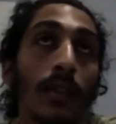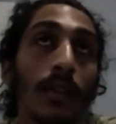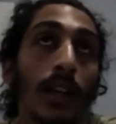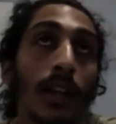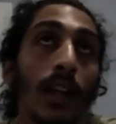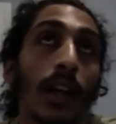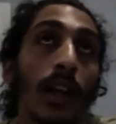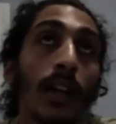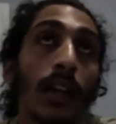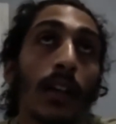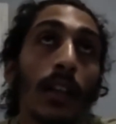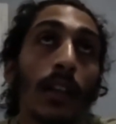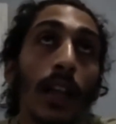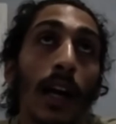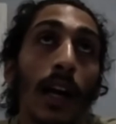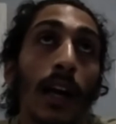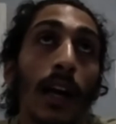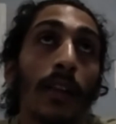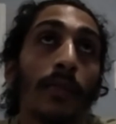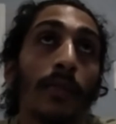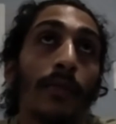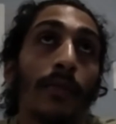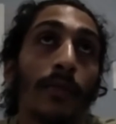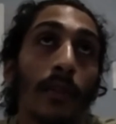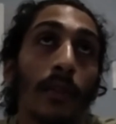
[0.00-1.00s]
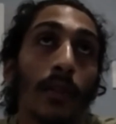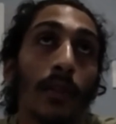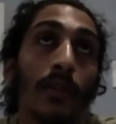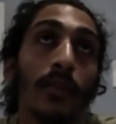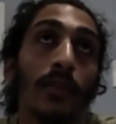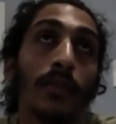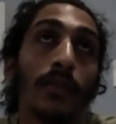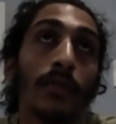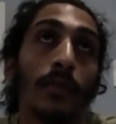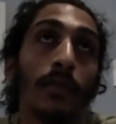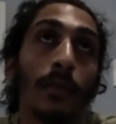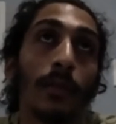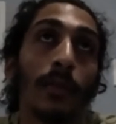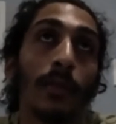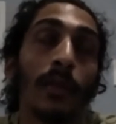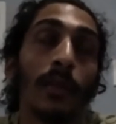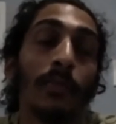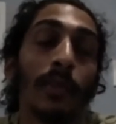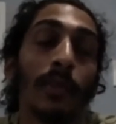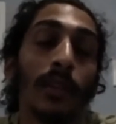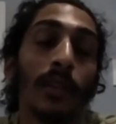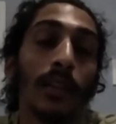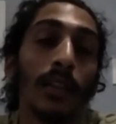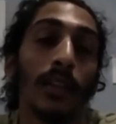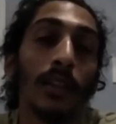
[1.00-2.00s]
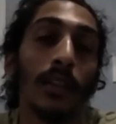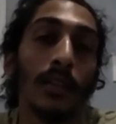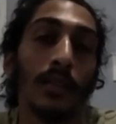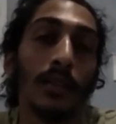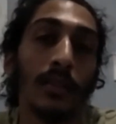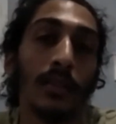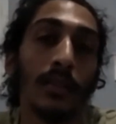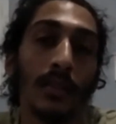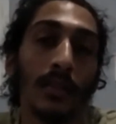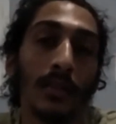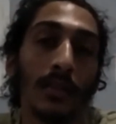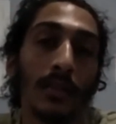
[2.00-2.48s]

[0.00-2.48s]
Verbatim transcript: cut a lot of funds from the police